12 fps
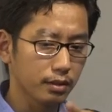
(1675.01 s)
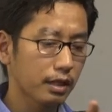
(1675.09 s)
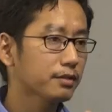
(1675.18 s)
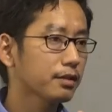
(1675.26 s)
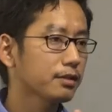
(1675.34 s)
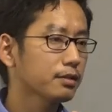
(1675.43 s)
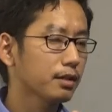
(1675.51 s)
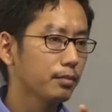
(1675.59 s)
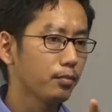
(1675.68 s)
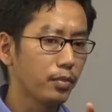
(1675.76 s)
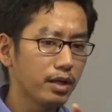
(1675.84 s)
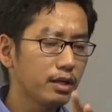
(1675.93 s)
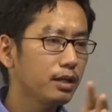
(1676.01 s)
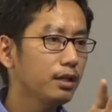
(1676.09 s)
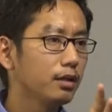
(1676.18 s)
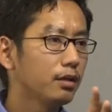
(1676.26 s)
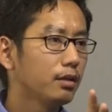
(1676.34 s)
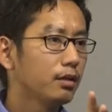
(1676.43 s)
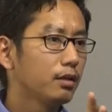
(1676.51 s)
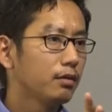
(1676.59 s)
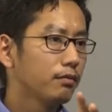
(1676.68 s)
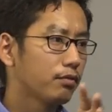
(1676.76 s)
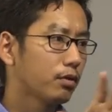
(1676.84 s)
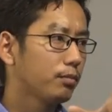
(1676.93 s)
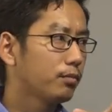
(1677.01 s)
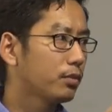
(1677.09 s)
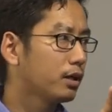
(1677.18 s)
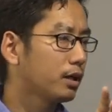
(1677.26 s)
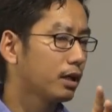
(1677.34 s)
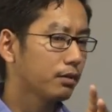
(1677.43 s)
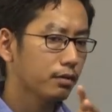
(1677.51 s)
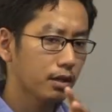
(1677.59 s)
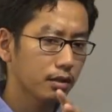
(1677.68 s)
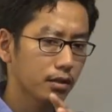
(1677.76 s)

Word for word: exercises are mainly from I